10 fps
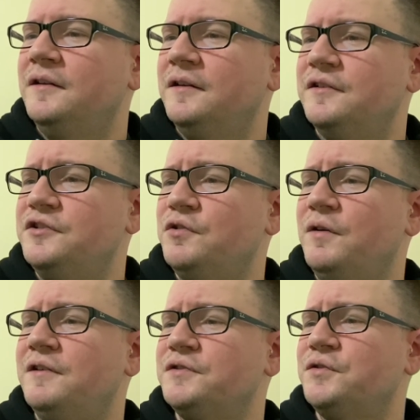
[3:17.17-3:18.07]
Can Joe
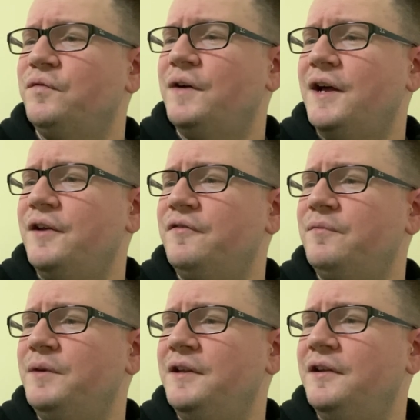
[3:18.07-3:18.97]
now survive
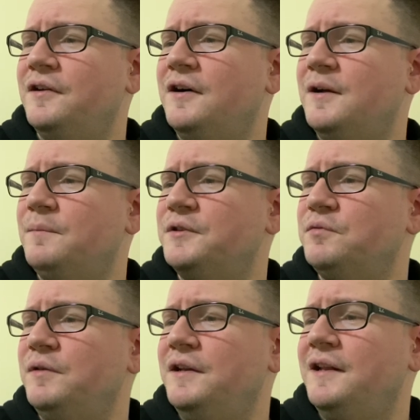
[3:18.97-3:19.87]
being caught
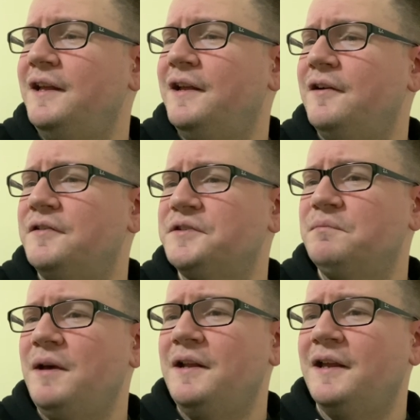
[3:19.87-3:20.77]
between a
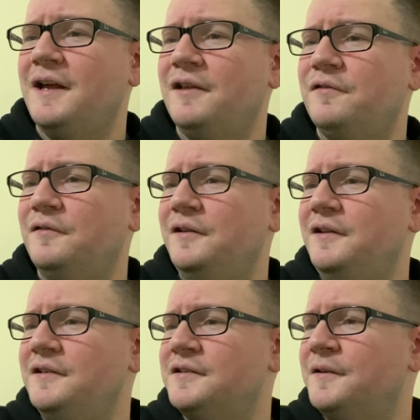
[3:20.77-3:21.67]
charismatic
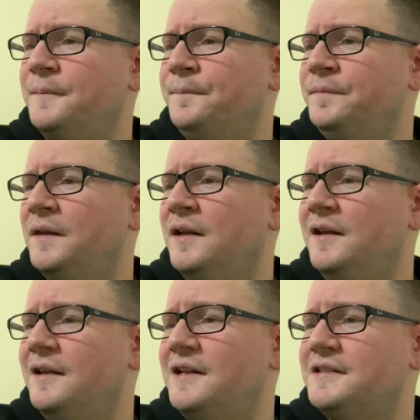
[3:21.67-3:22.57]
athlete,
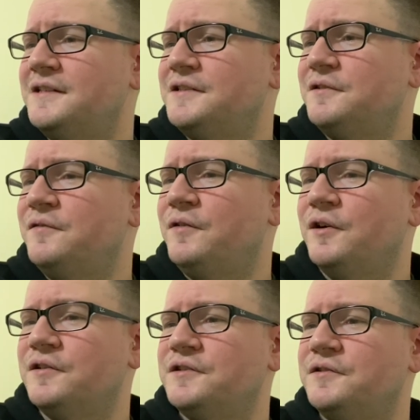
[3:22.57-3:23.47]
a sensitive
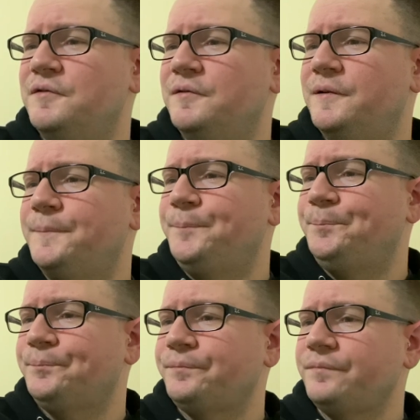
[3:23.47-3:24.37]
art student,
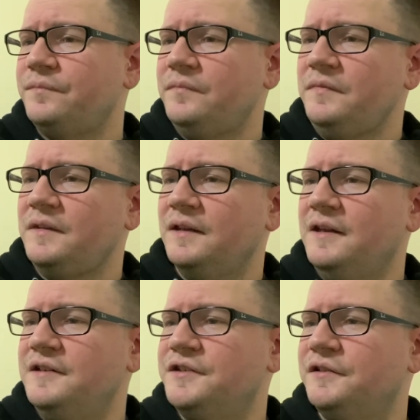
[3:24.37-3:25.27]

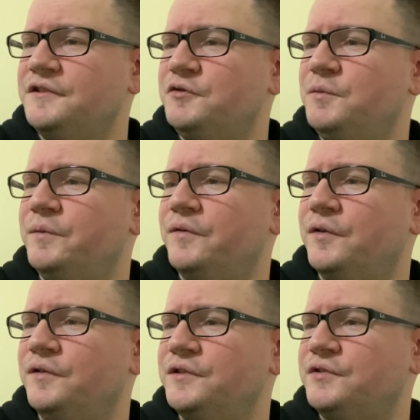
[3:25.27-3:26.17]
a jealous group of
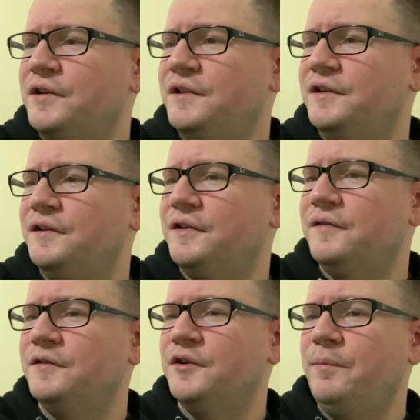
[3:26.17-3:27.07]
girls trying to
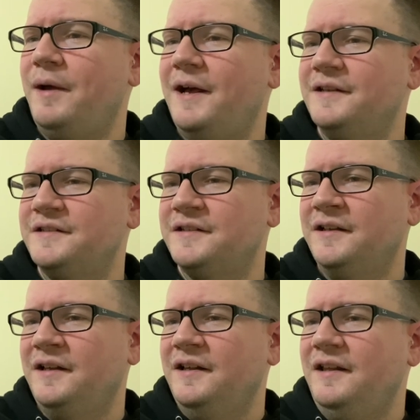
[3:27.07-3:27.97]
uncover her past,
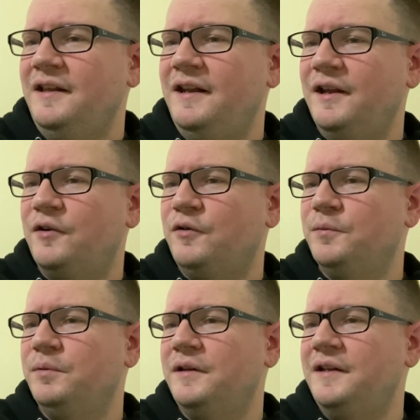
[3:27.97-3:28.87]
and a cold
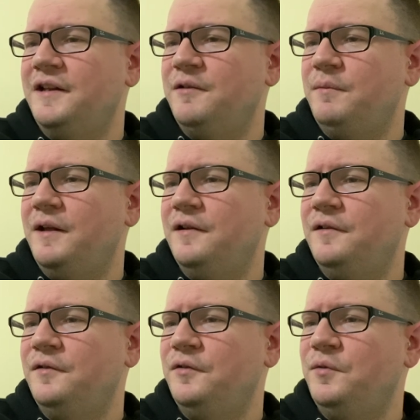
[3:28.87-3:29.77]
blooded
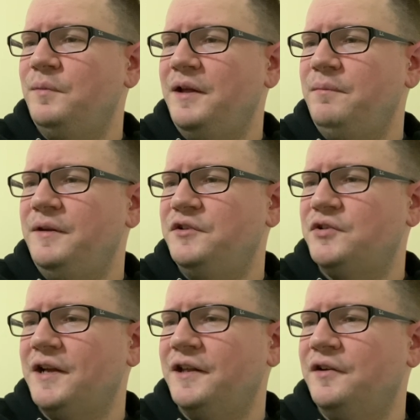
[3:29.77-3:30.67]
hitman who may be
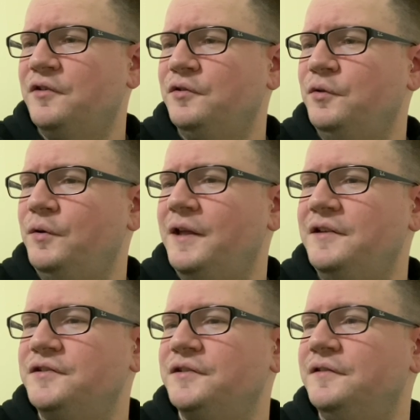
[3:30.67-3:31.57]
tracking her
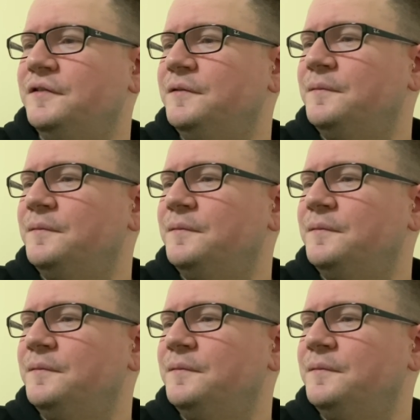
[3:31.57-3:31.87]
location?